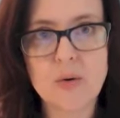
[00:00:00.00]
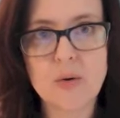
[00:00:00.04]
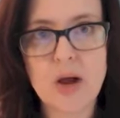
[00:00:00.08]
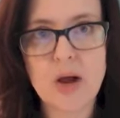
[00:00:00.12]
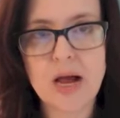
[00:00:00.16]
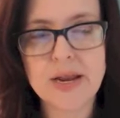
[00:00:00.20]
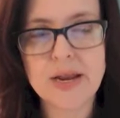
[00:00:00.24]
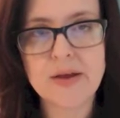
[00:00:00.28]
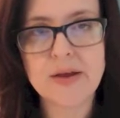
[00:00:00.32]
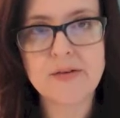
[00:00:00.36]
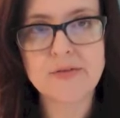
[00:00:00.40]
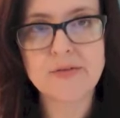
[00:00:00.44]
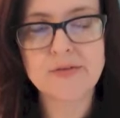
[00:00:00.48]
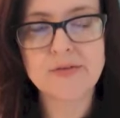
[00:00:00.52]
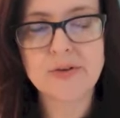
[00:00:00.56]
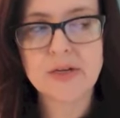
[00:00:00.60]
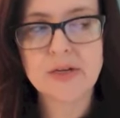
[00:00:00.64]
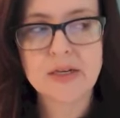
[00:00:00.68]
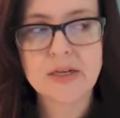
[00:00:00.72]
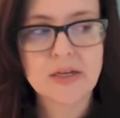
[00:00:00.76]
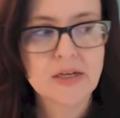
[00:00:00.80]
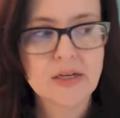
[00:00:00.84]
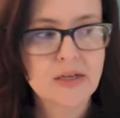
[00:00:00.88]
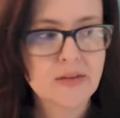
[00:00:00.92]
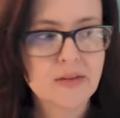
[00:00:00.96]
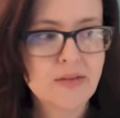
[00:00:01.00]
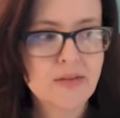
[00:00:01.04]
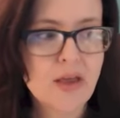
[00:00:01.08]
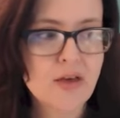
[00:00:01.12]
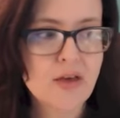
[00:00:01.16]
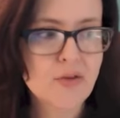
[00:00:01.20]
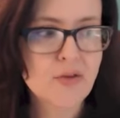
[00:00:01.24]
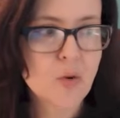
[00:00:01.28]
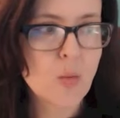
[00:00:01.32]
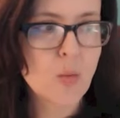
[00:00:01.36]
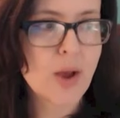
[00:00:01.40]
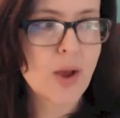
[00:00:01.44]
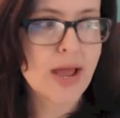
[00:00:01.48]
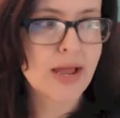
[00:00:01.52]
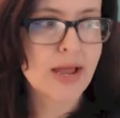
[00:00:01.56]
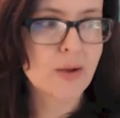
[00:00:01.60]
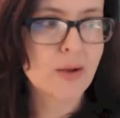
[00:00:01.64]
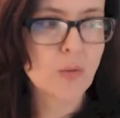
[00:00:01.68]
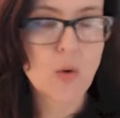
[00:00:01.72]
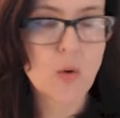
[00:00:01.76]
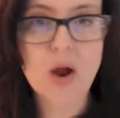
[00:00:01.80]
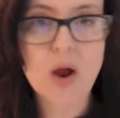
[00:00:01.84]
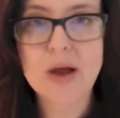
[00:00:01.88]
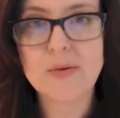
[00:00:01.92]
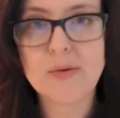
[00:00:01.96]
kind of the other way
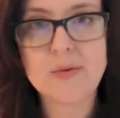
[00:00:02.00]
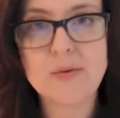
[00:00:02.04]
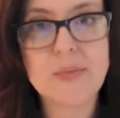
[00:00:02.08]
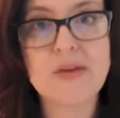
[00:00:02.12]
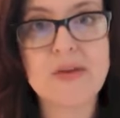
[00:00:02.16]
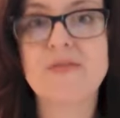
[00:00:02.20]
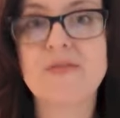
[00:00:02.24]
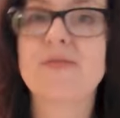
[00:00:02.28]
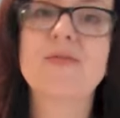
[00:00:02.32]
where I would be